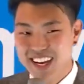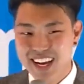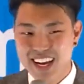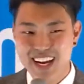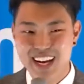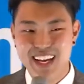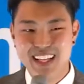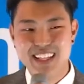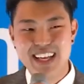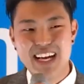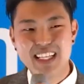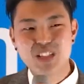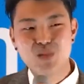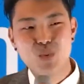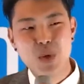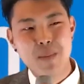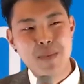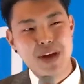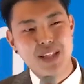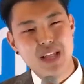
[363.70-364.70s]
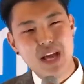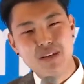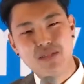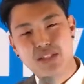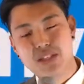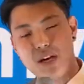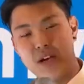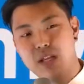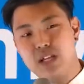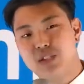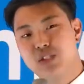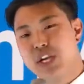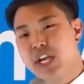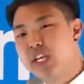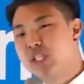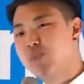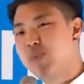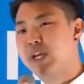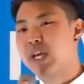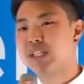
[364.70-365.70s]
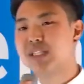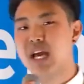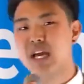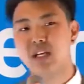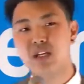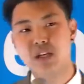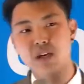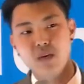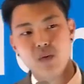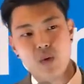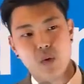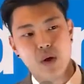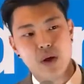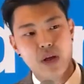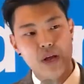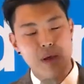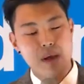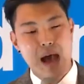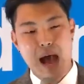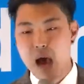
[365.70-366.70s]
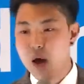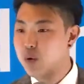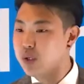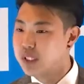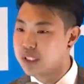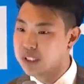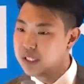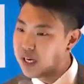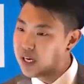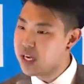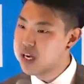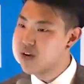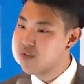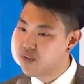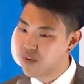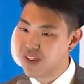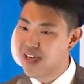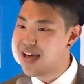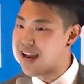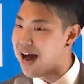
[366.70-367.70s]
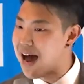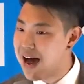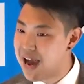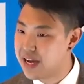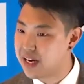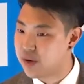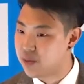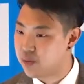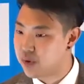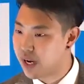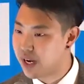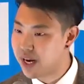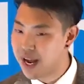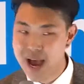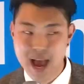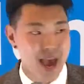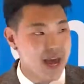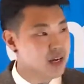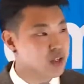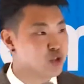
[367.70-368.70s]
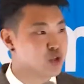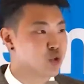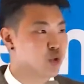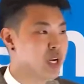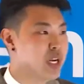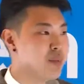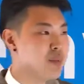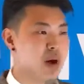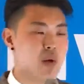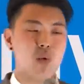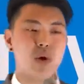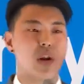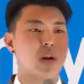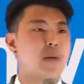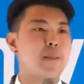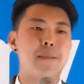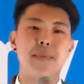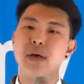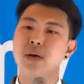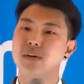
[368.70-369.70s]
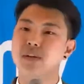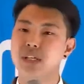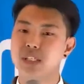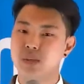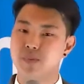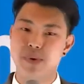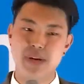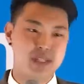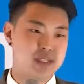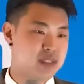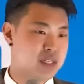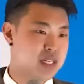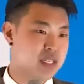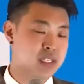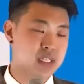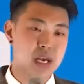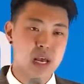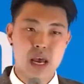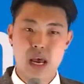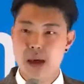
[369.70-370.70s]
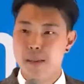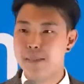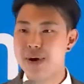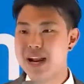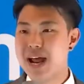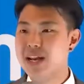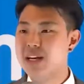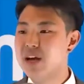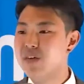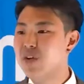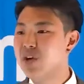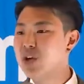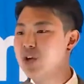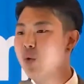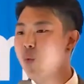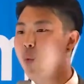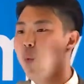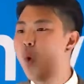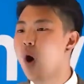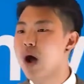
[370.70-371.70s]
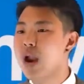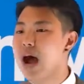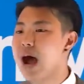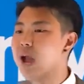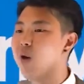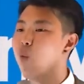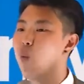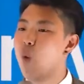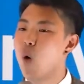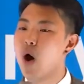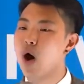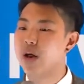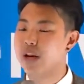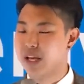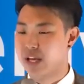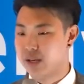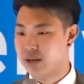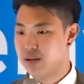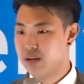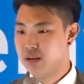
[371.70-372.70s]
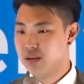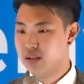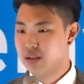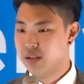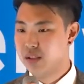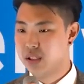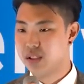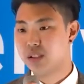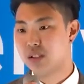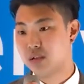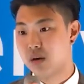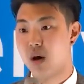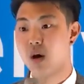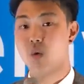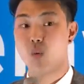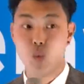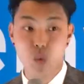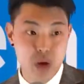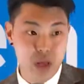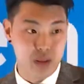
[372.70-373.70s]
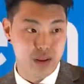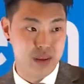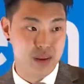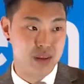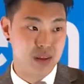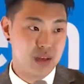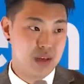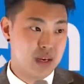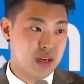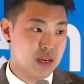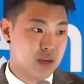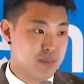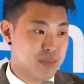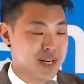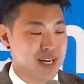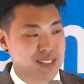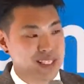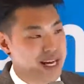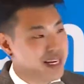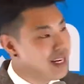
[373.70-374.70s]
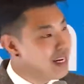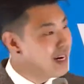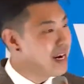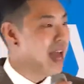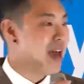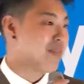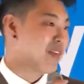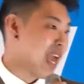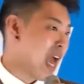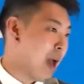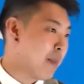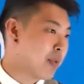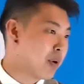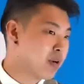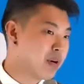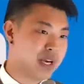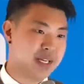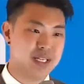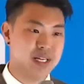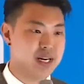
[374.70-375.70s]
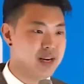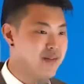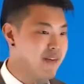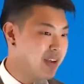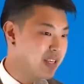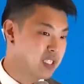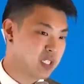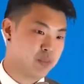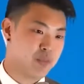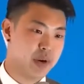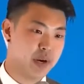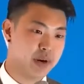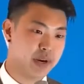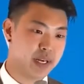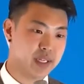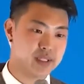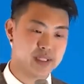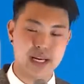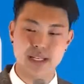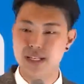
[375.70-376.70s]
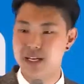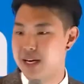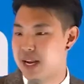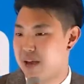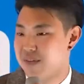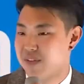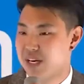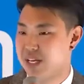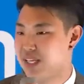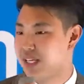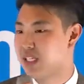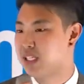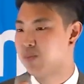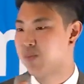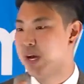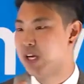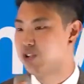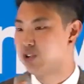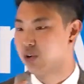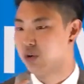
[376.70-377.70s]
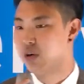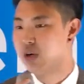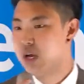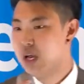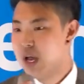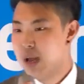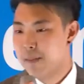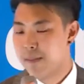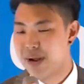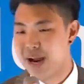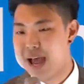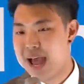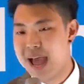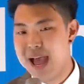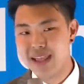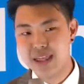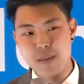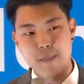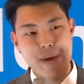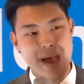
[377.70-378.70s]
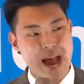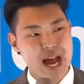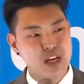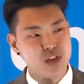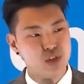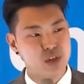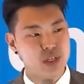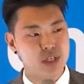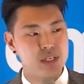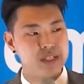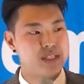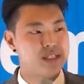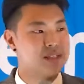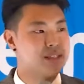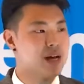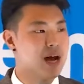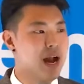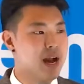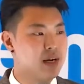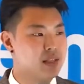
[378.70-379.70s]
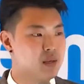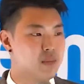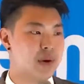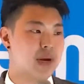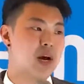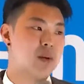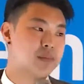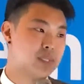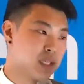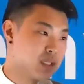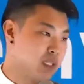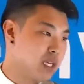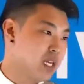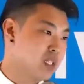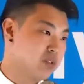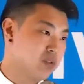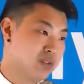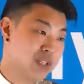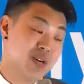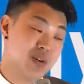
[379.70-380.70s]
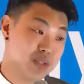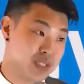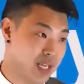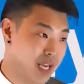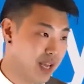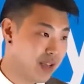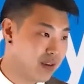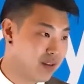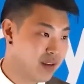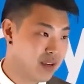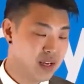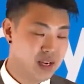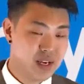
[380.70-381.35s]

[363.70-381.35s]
And that's when my life started to change, because I knew I was looking for that item, right? I had a dream. I wanted to build this business, but I never knew what I wanted to start with. Because I didn't have capital, I didn't have experience, I didn't have anything special. But I had the passion and the desire to become successful. That was it.